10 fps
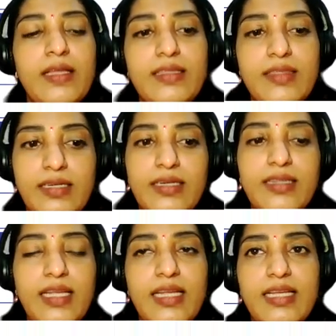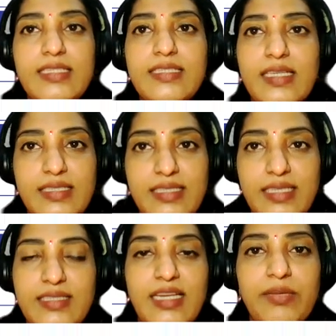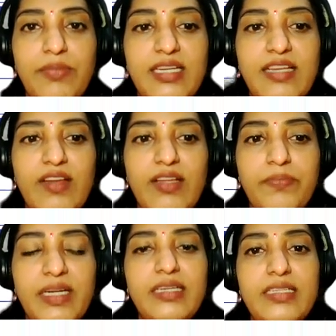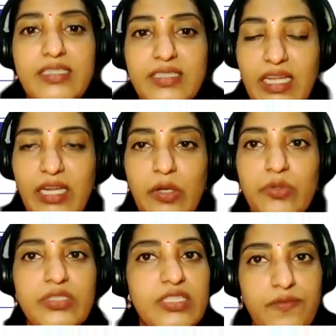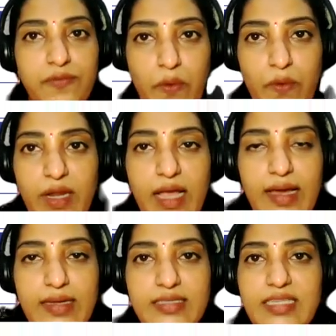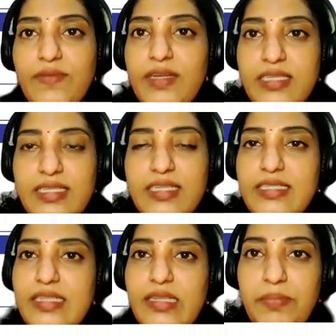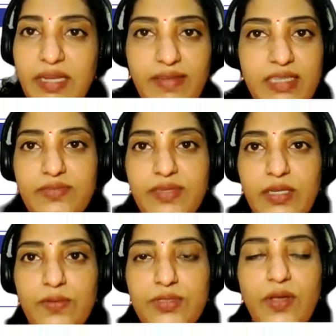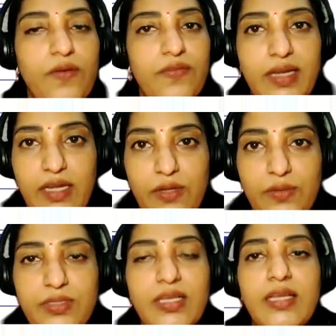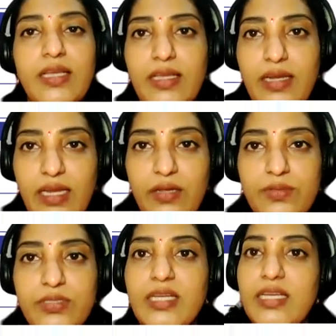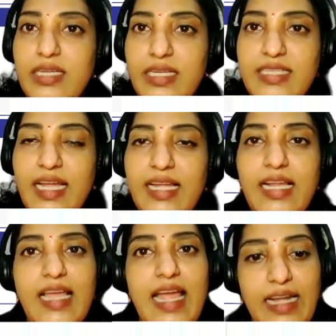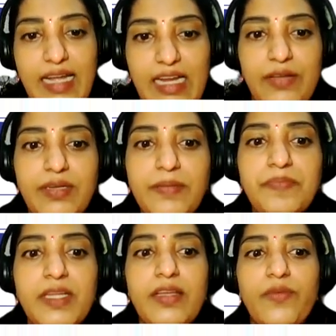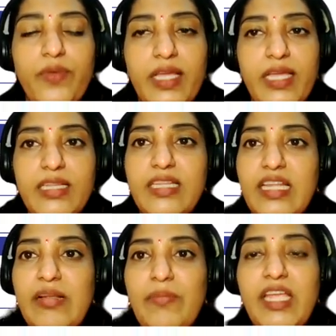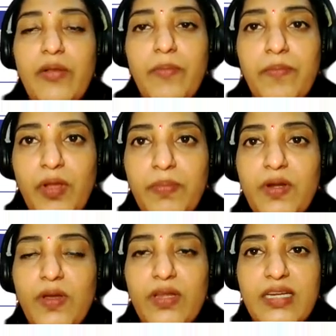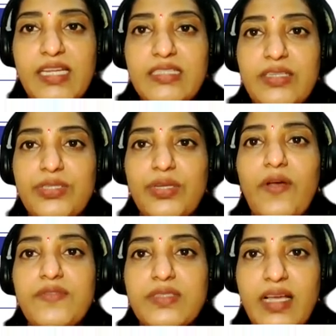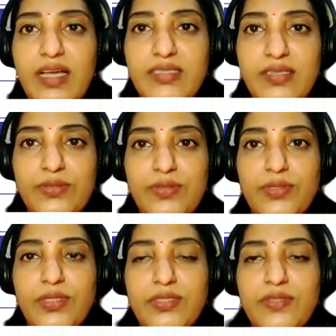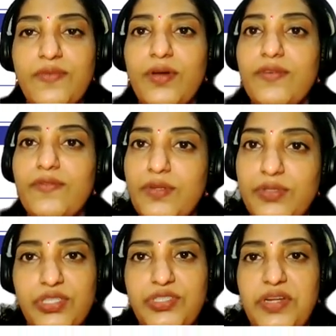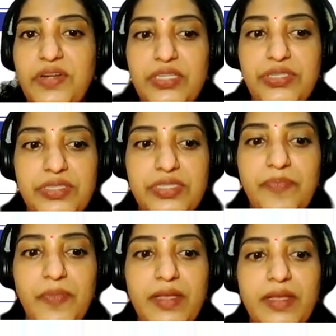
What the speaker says: The third thing is sustainable development. This includes the 4 Rs that we discussed in the previous videos of reduce, reuse, recycle, and recover, where there will be proper organization of scarce resources for future generations.